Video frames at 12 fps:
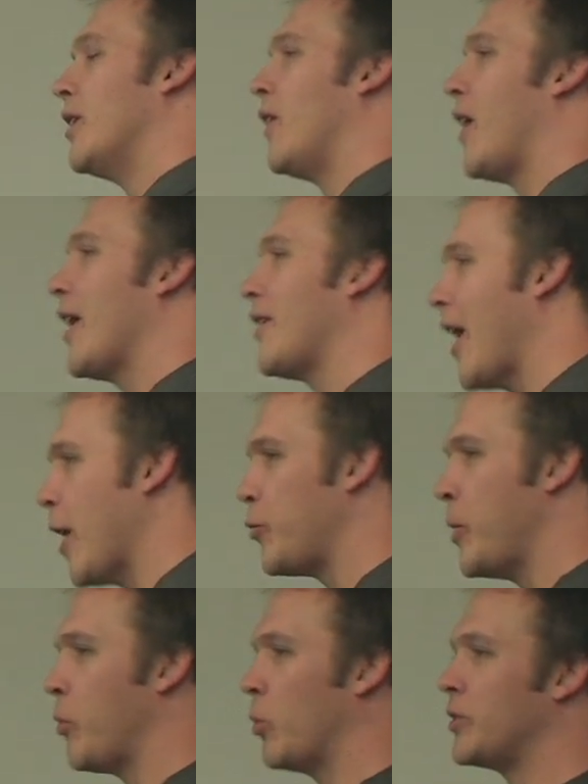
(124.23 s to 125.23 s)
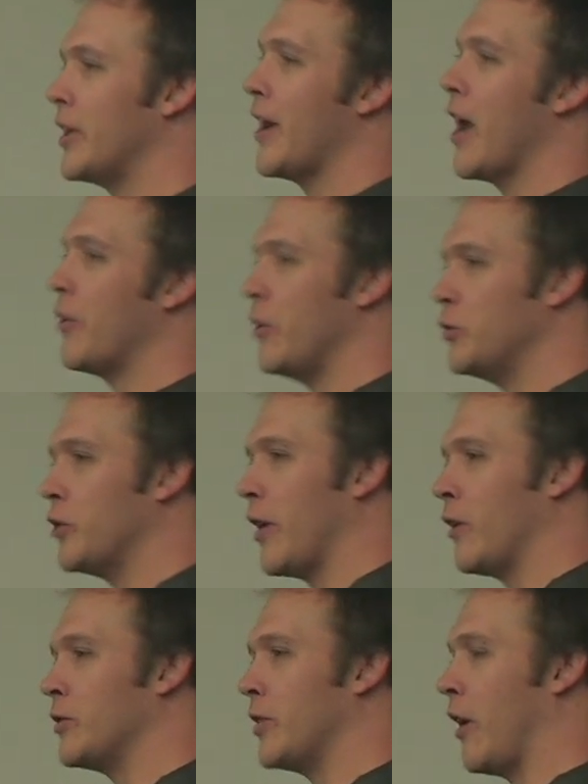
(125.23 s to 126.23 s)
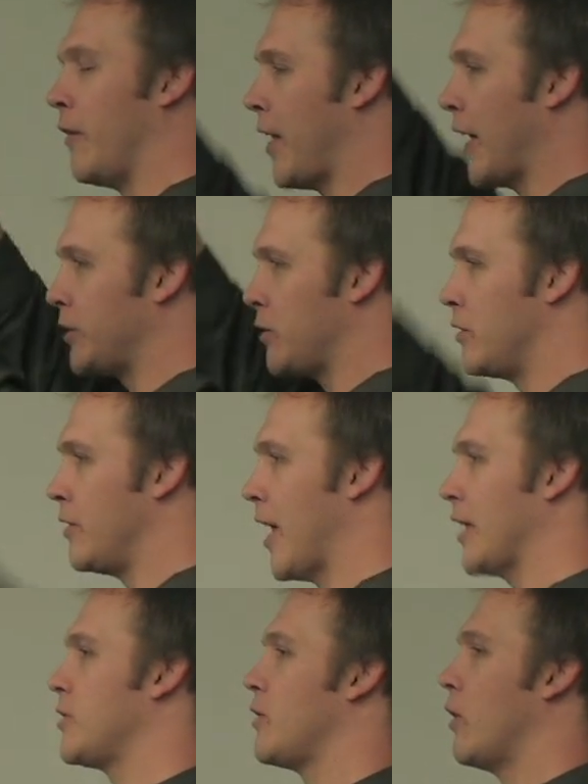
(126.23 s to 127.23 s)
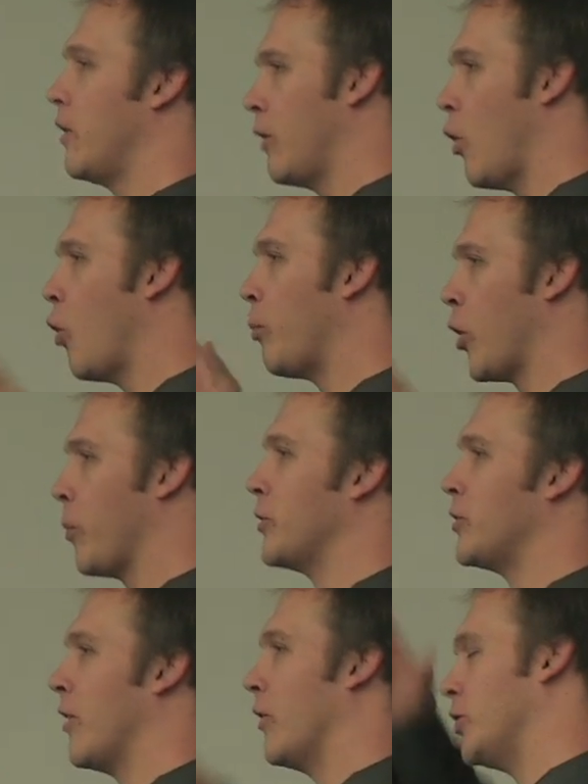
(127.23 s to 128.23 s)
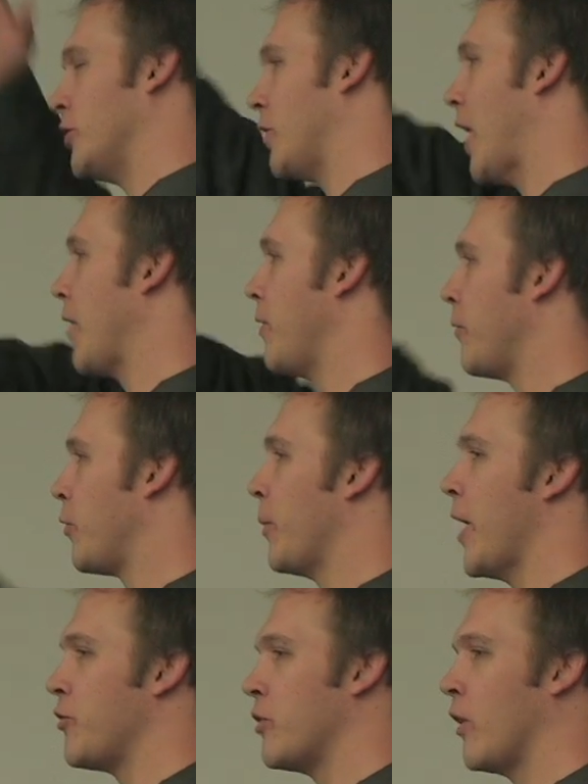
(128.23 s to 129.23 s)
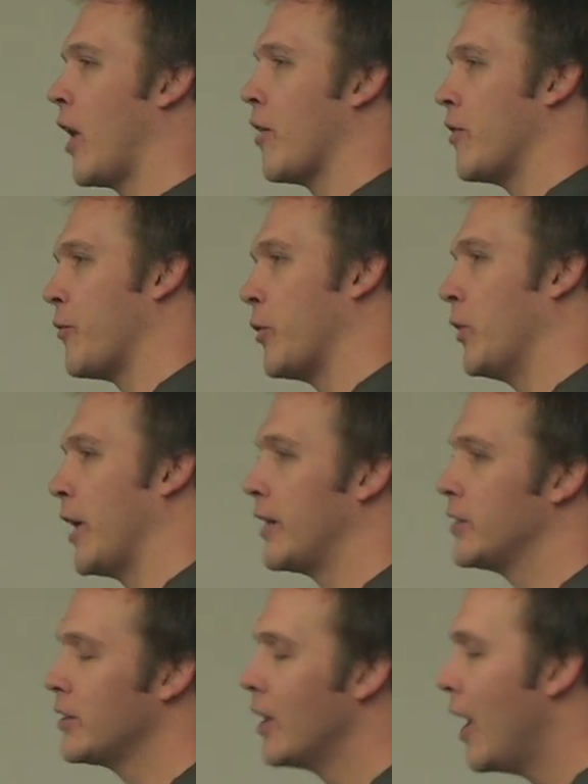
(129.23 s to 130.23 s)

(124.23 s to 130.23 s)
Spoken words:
A lot of times people will send out newsletters that's the whole purpose of it. It's just a lot of information, a lot of different links.